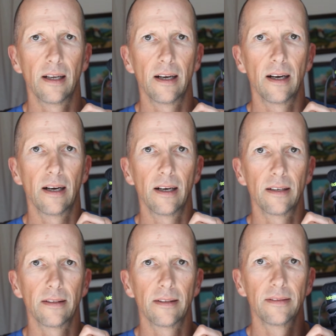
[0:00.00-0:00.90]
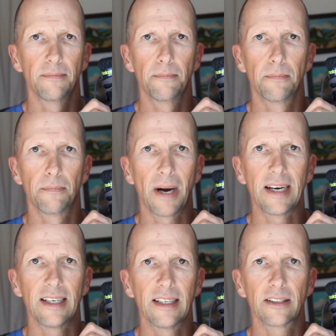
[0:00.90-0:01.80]

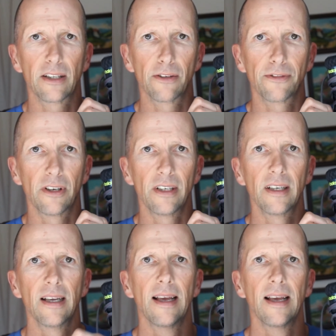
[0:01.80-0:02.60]
biting into their foot,